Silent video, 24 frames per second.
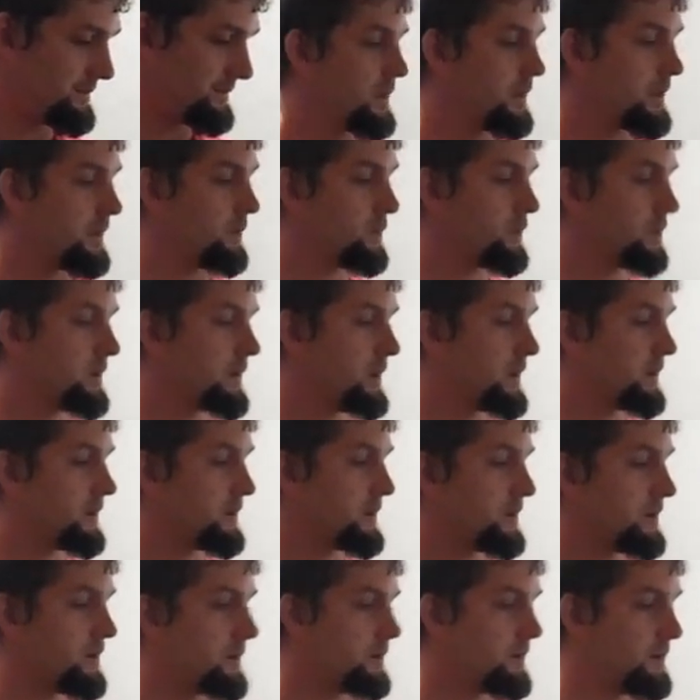Yeah, we're
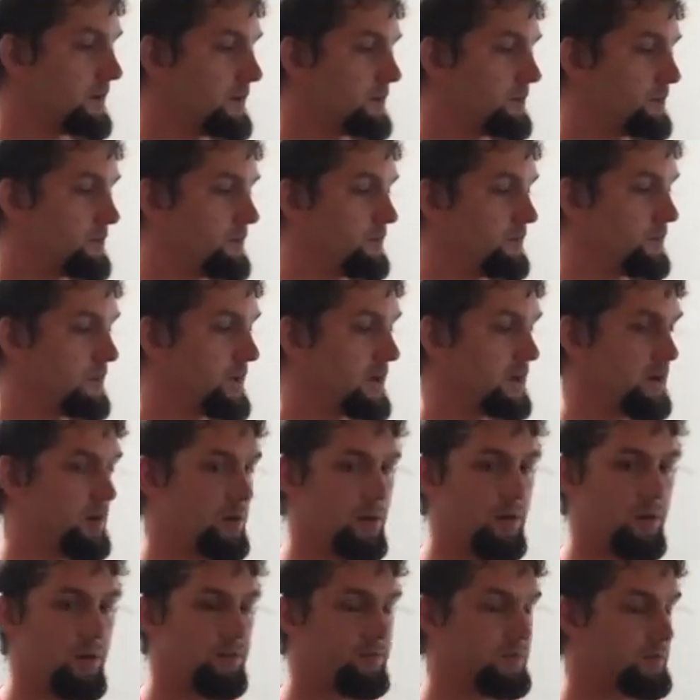down by our
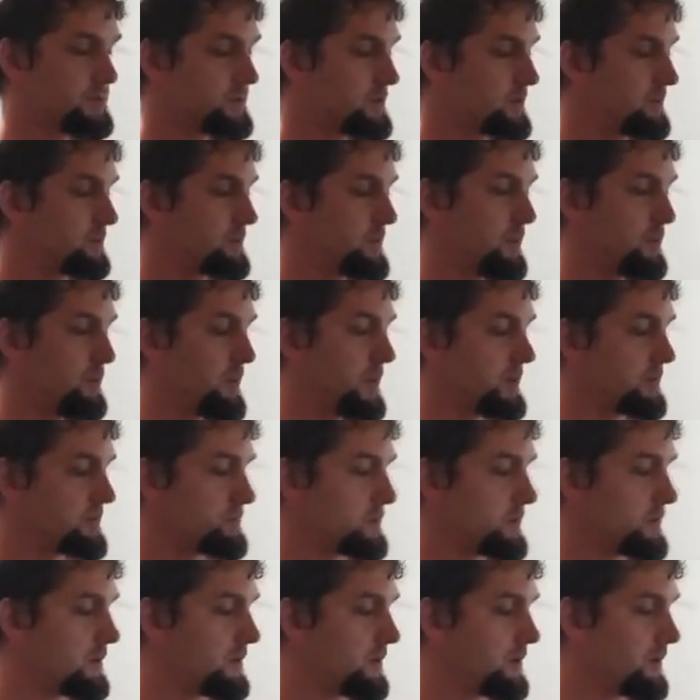office or in my
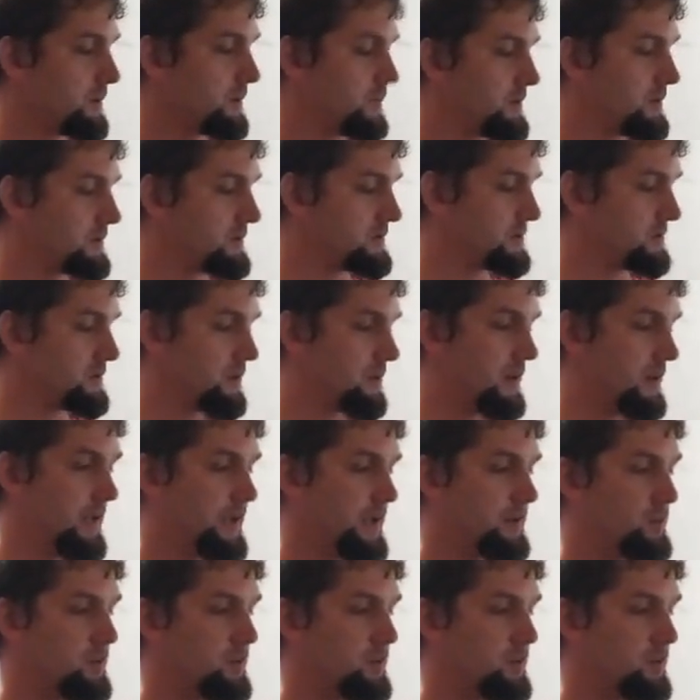basement, and this is our lab